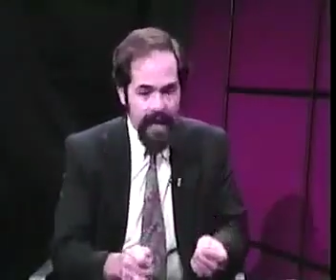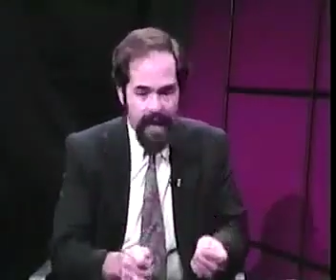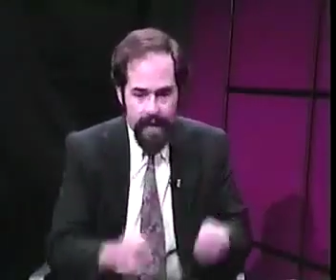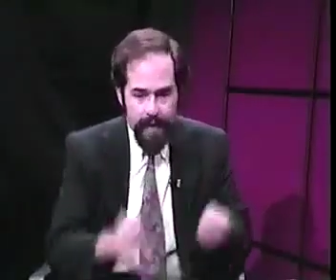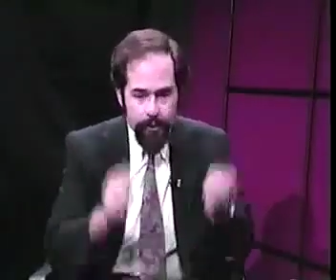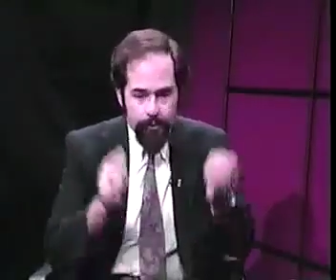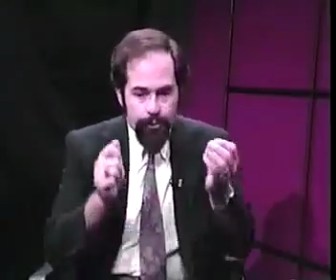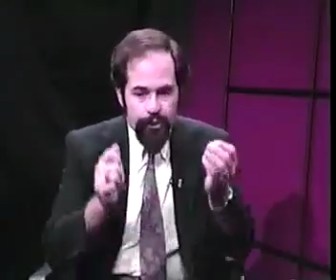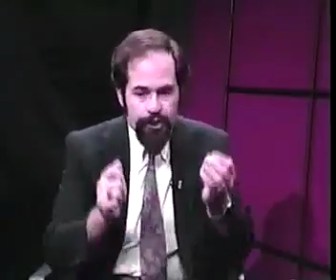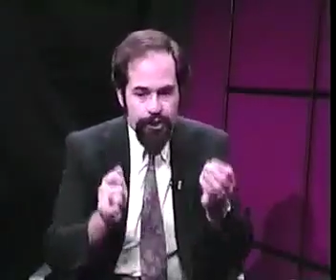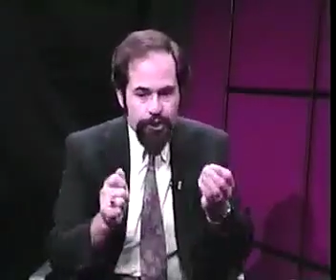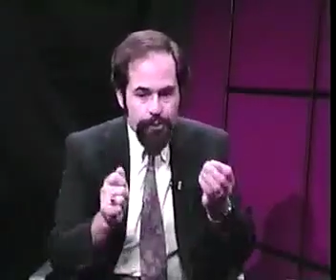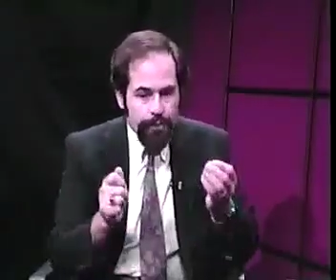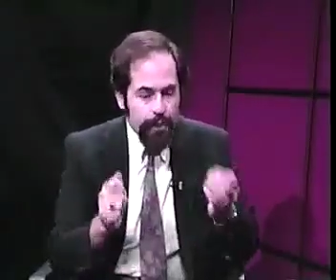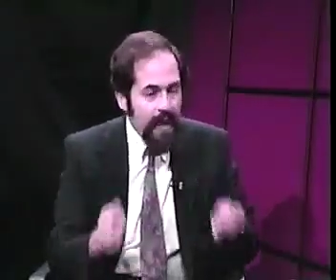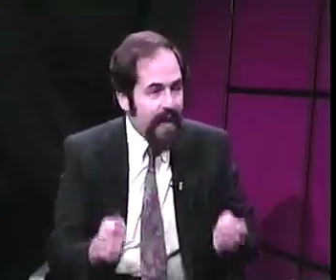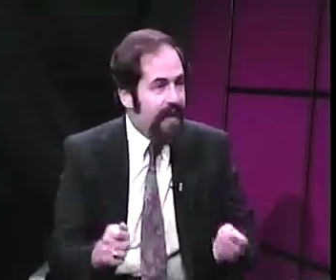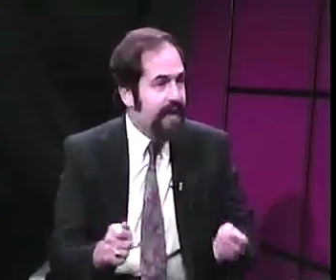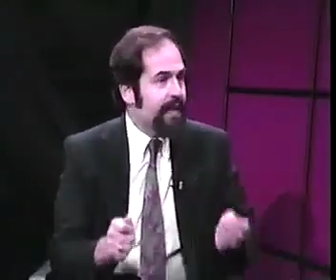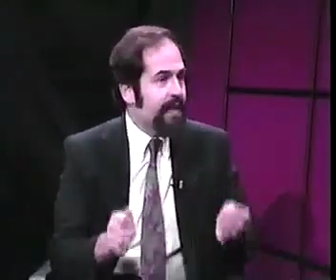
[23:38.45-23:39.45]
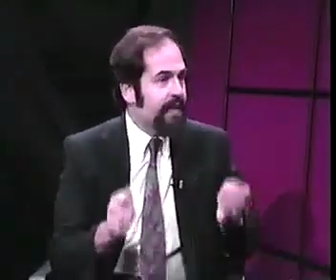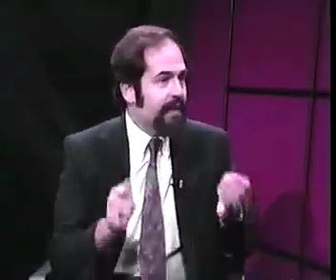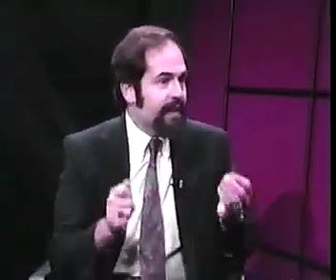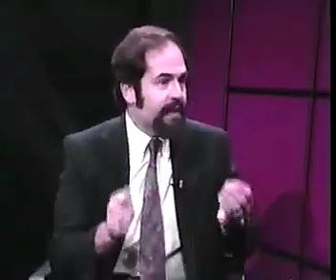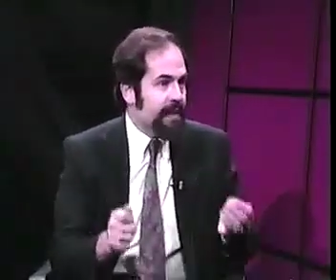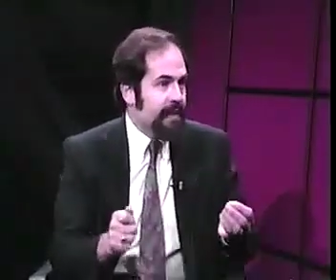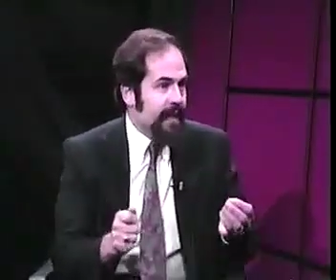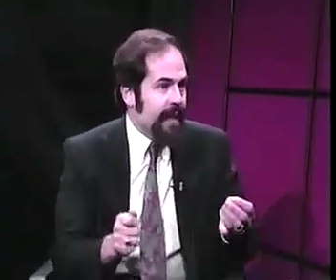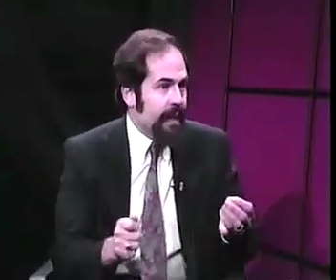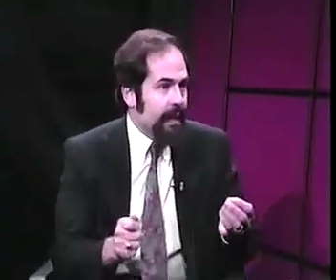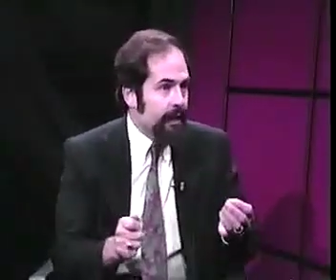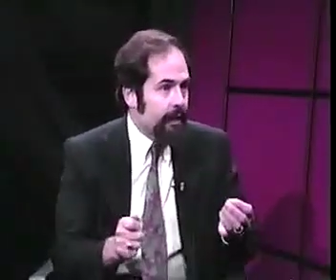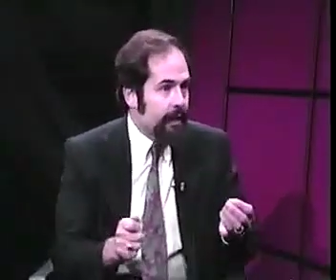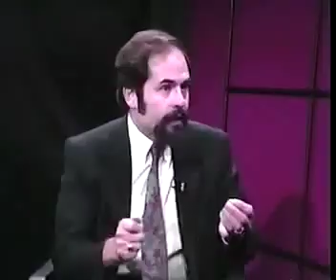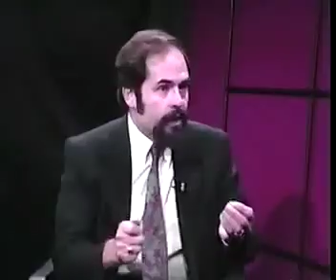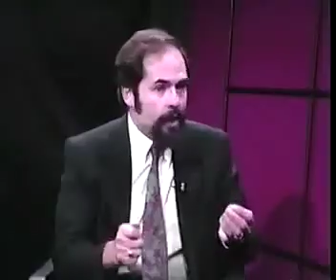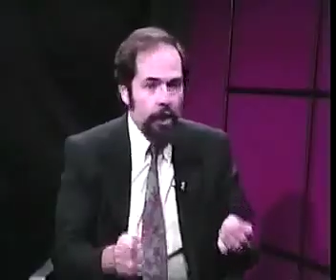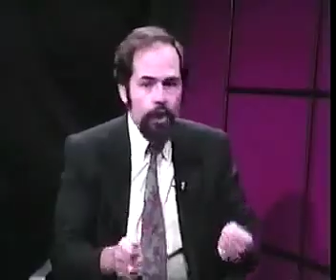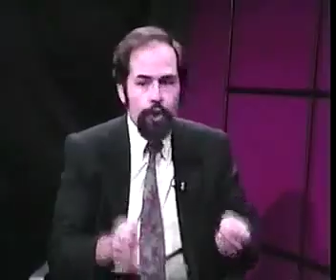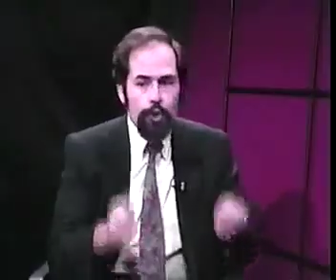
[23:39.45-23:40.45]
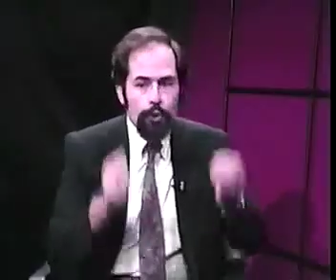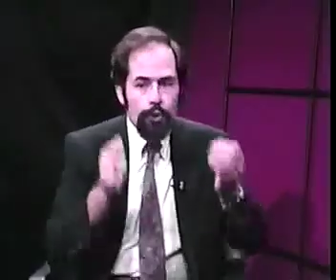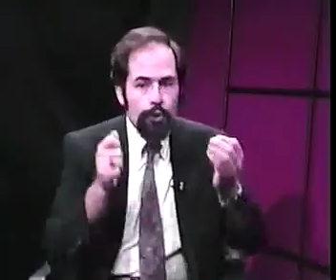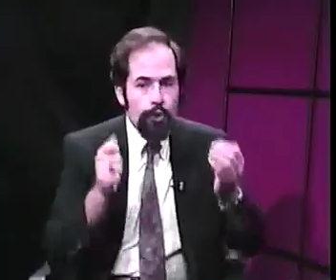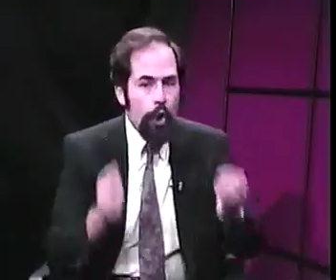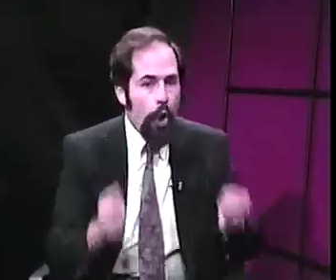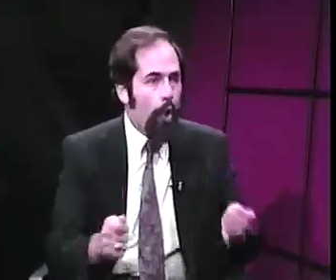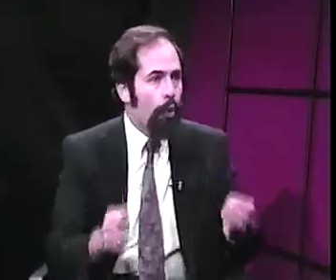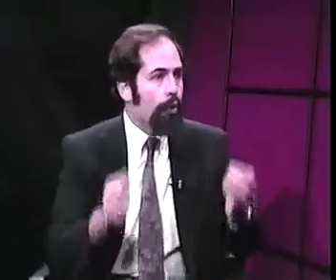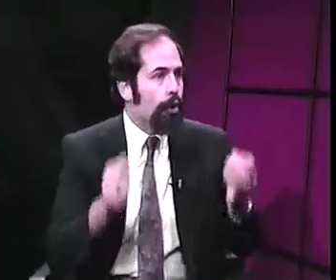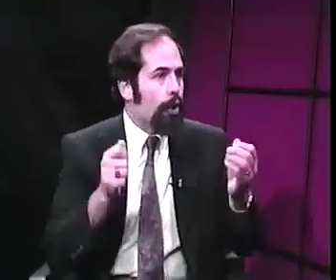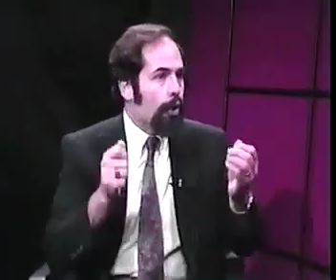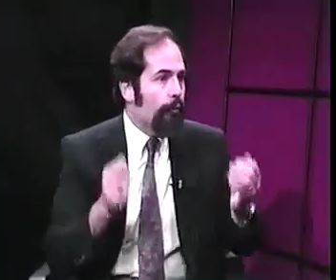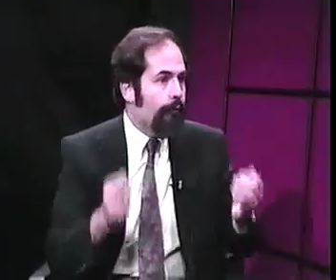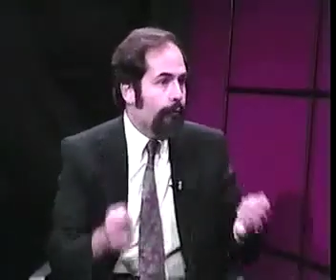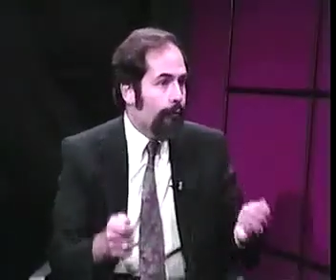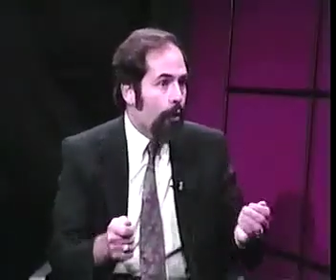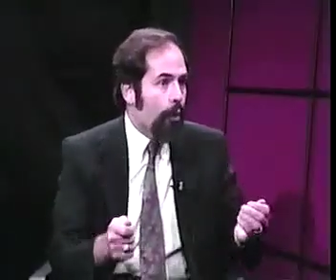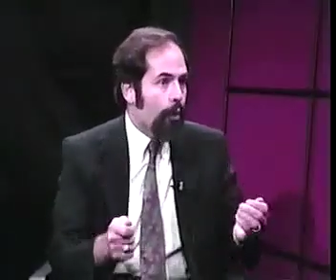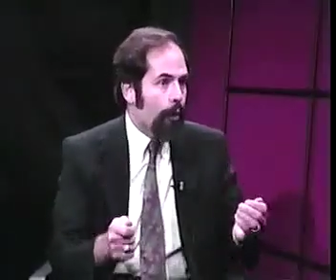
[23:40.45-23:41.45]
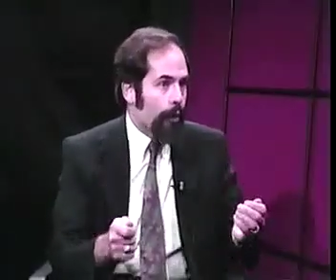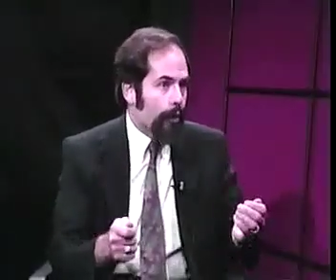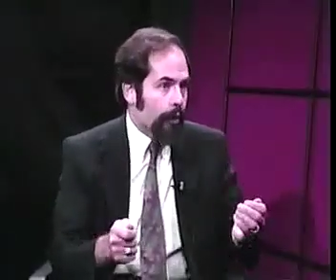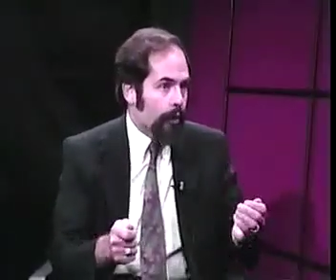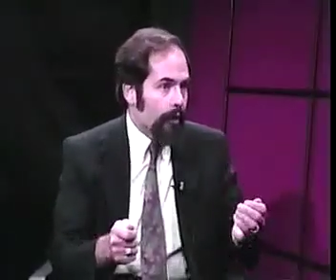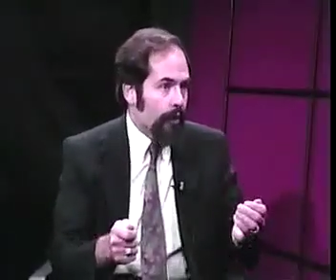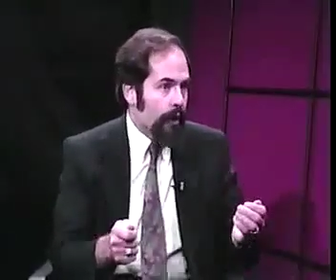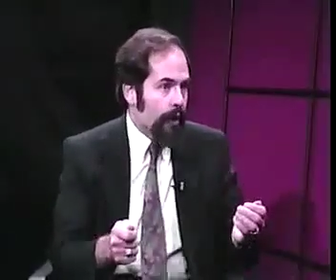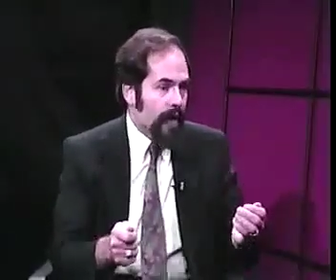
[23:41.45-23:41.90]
and respect the data, you don't go forward.